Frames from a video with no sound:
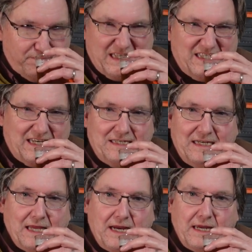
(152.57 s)

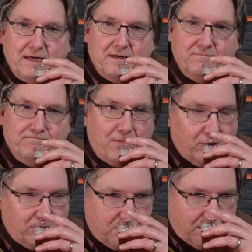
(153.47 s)
biscuity like
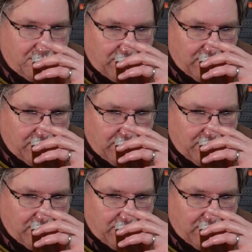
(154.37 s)
malt,